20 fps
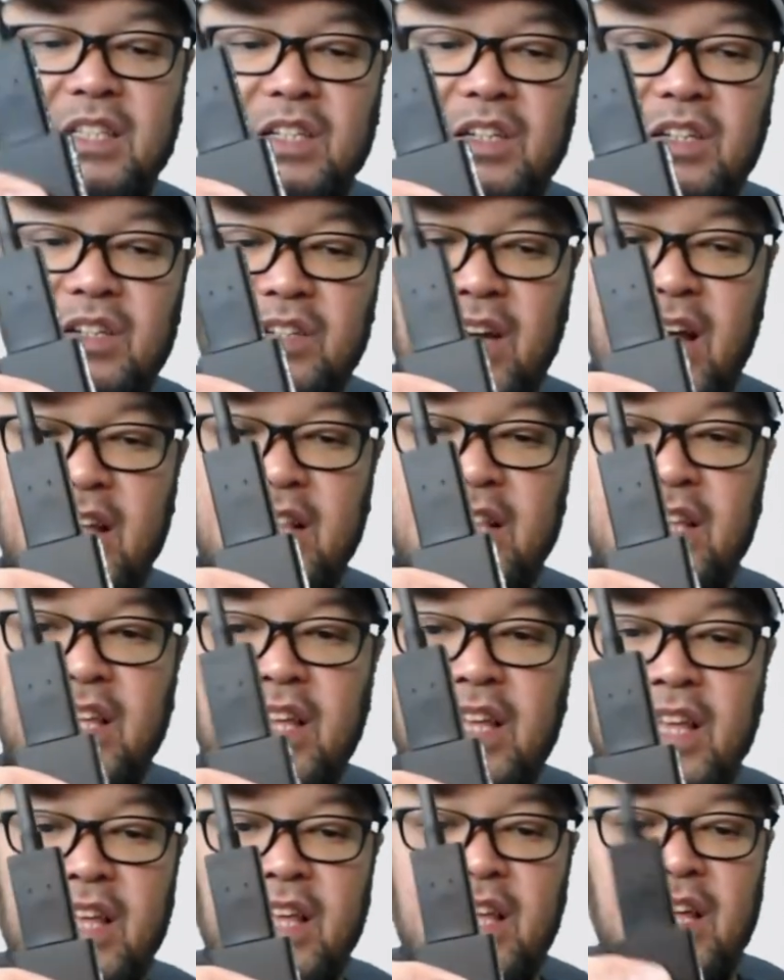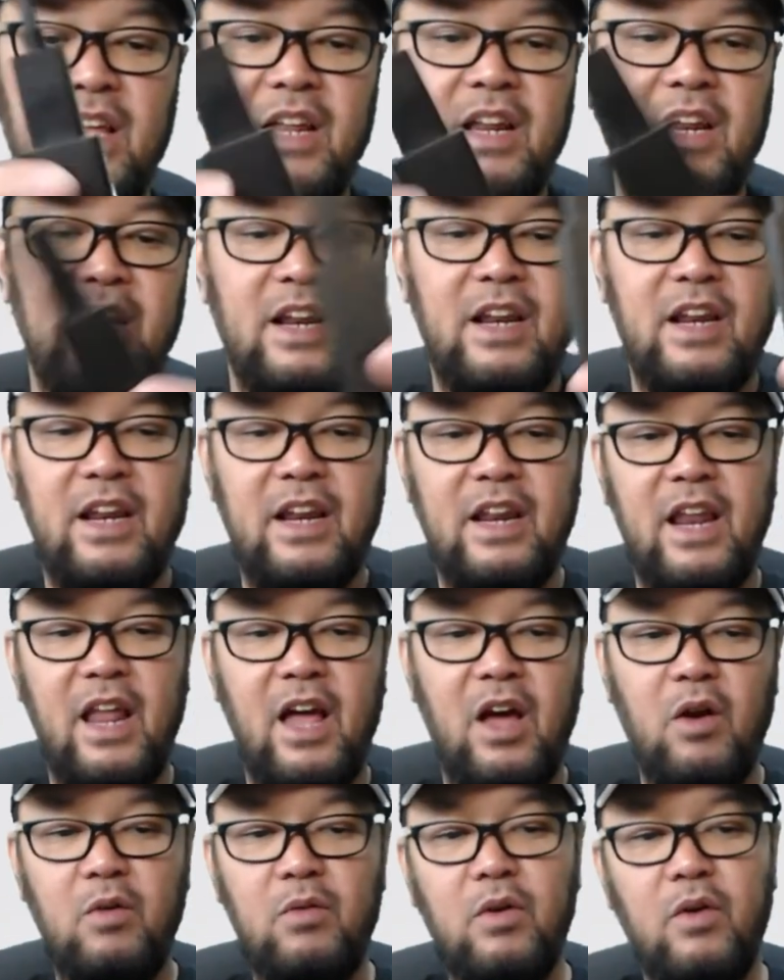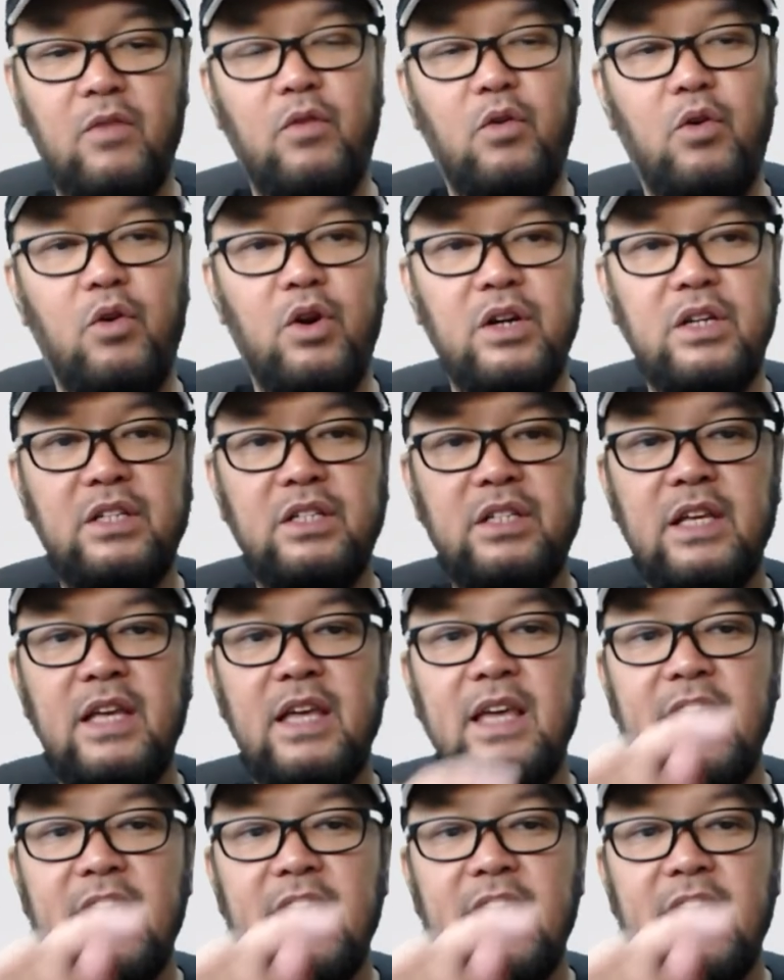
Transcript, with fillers: All right, now of course